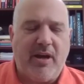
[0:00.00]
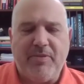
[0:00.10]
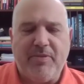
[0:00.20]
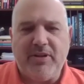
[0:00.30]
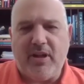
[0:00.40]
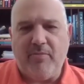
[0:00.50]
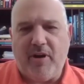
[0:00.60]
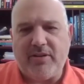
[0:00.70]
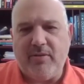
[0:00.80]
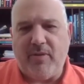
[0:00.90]
up and down,
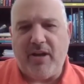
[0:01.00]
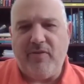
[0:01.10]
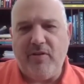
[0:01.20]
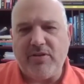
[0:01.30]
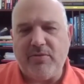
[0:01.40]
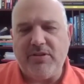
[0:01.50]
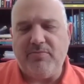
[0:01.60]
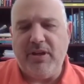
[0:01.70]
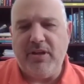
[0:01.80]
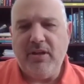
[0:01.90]
Martin, my view has always
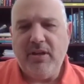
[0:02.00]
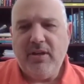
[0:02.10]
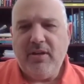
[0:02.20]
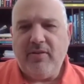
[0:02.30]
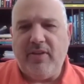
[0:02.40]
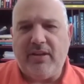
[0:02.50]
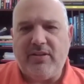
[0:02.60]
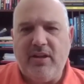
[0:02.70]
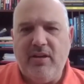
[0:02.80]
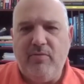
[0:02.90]
been that
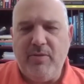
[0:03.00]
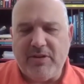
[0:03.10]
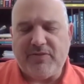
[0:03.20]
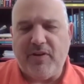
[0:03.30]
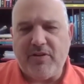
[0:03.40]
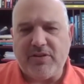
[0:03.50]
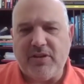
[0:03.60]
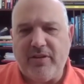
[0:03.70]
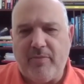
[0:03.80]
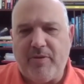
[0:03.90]
we must focus
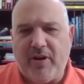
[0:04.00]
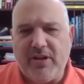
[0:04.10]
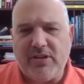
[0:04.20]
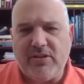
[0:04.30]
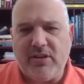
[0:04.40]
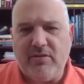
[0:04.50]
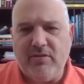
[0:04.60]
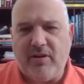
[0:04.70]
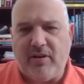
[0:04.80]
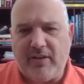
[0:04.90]
on the operations and do
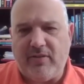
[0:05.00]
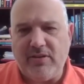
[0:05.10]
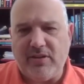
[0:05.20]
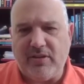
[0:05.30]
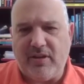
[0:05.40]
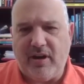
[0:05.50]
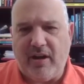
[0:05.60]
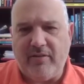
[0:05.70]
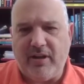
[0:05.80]
the right things on the ground.